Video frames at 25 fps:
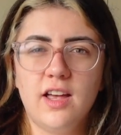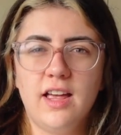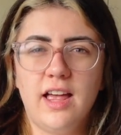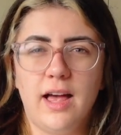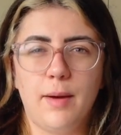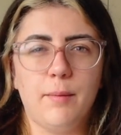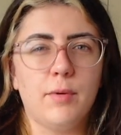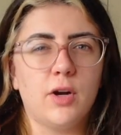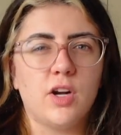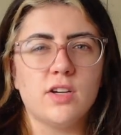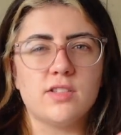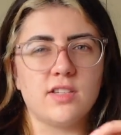
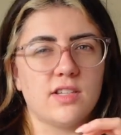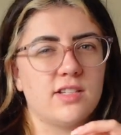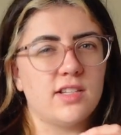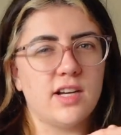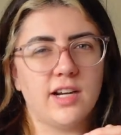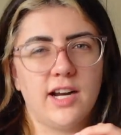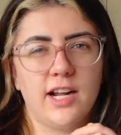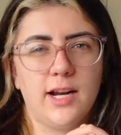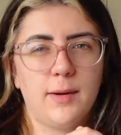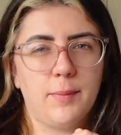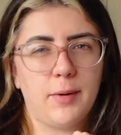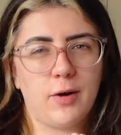and because it's a
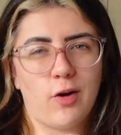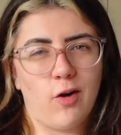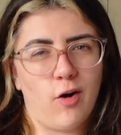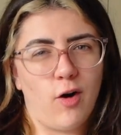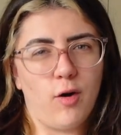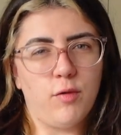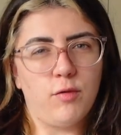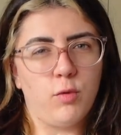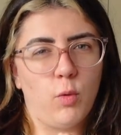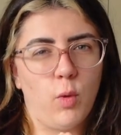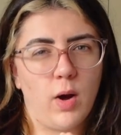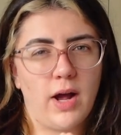little bit
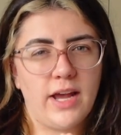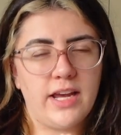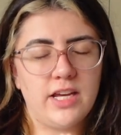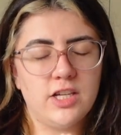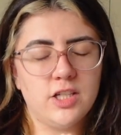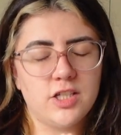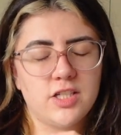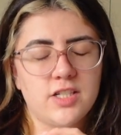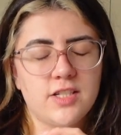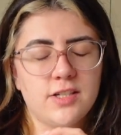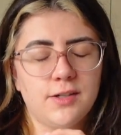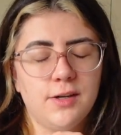
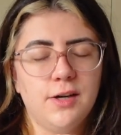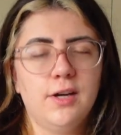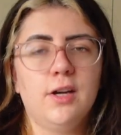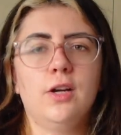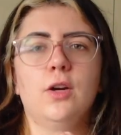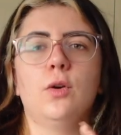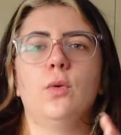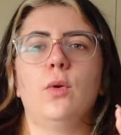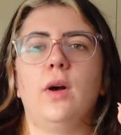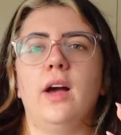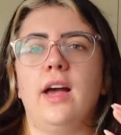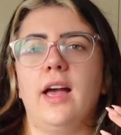off-white,
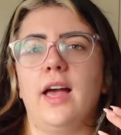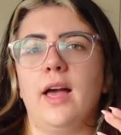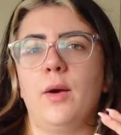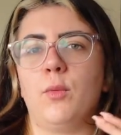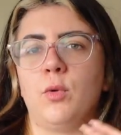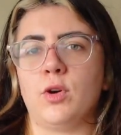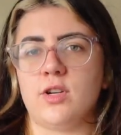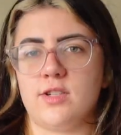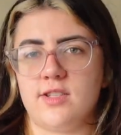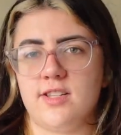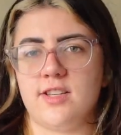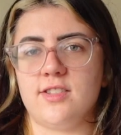
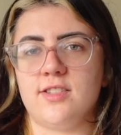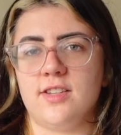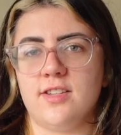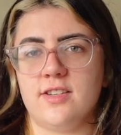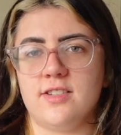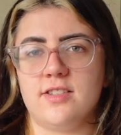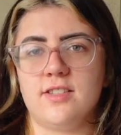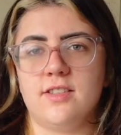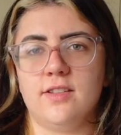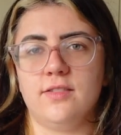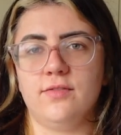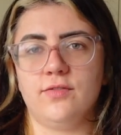whereas this
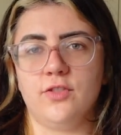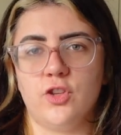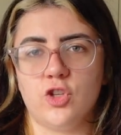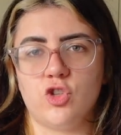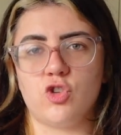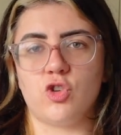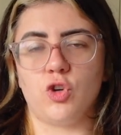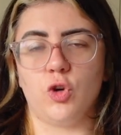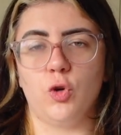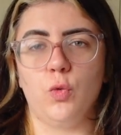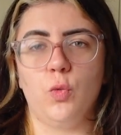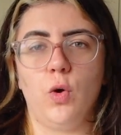is the
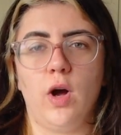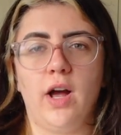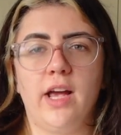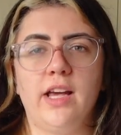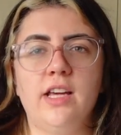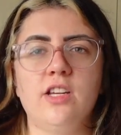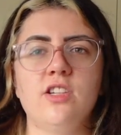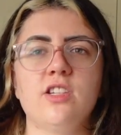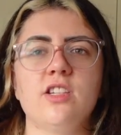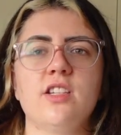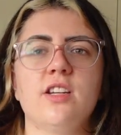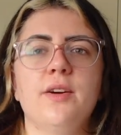true
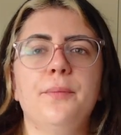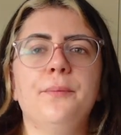white.